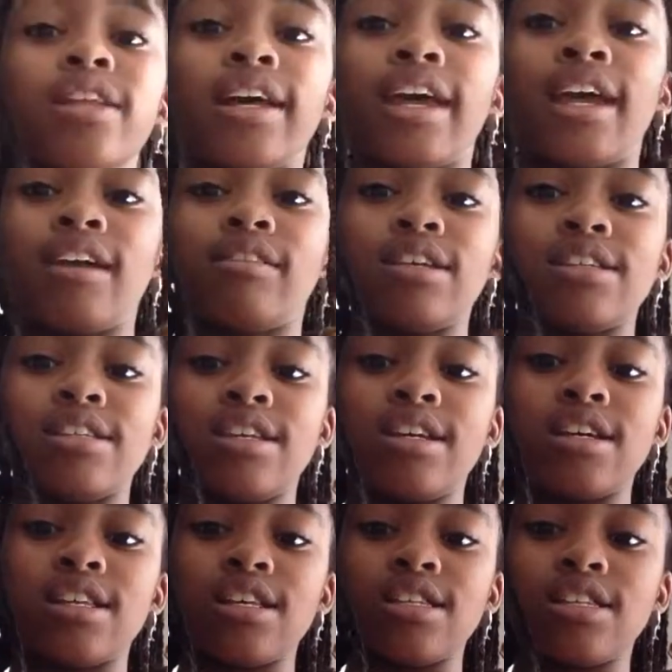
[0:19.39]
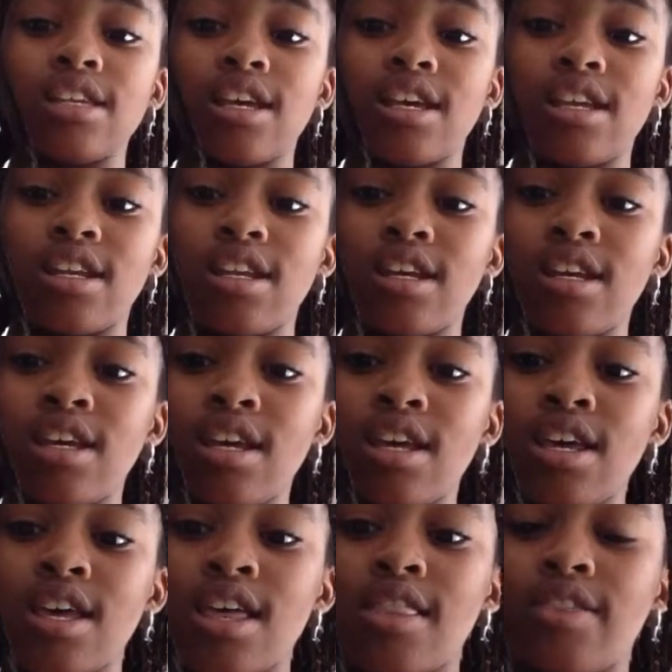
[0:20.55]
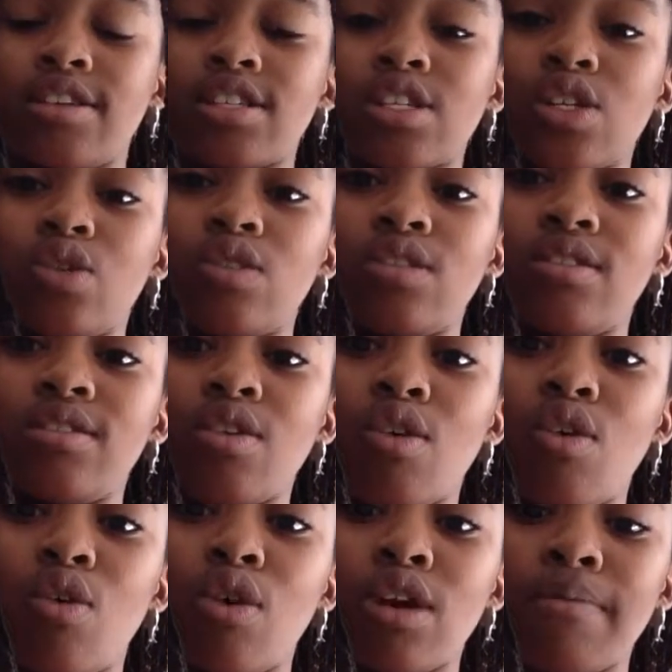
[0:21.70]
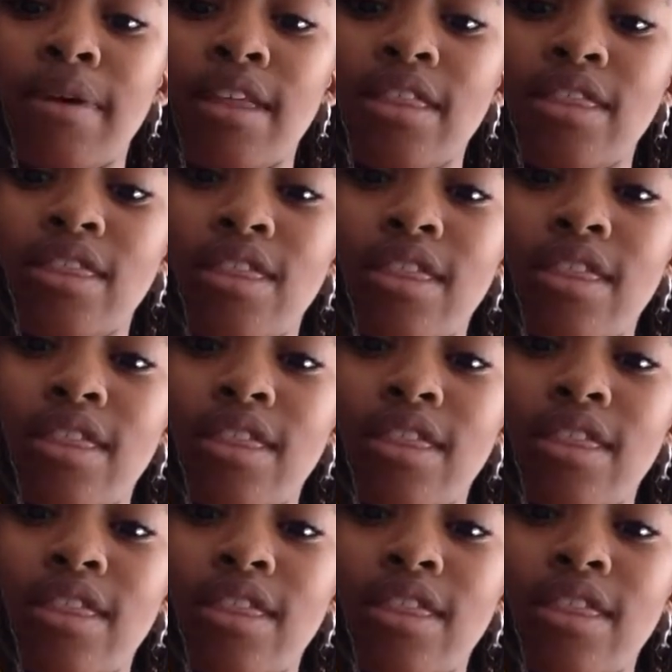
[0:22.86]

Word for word: that I can't really see because it's in this little ornament